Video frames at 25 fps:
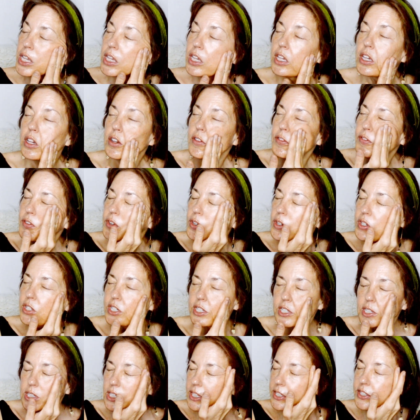If you're
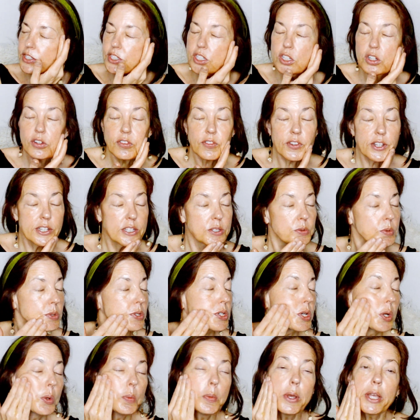just cleansing your face
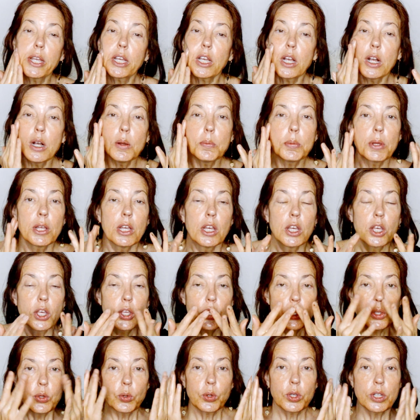with no makeup,
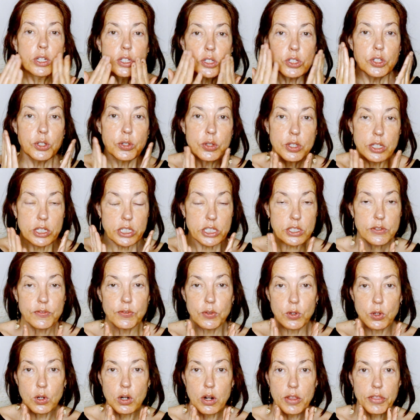you can do this
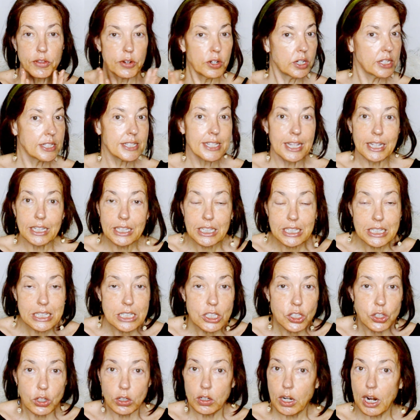for 30
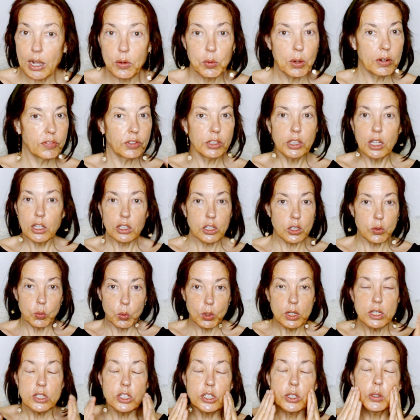seconds or however long you
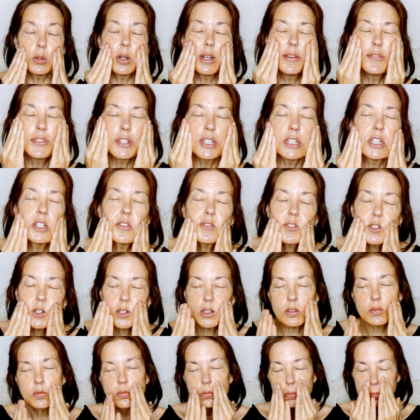want to. I've done it
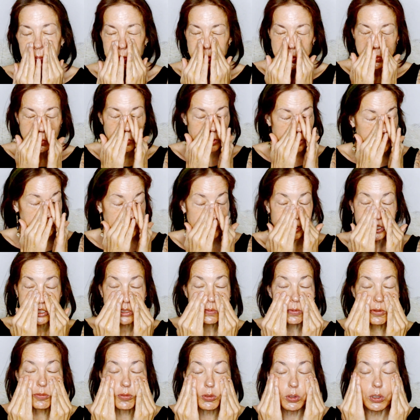for 20
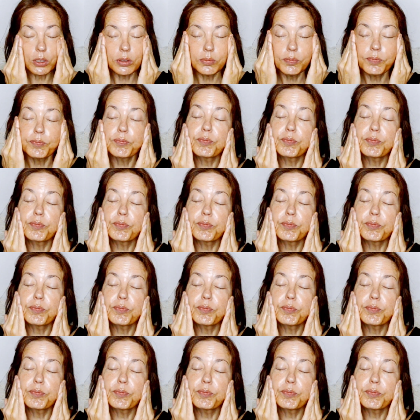minutes before.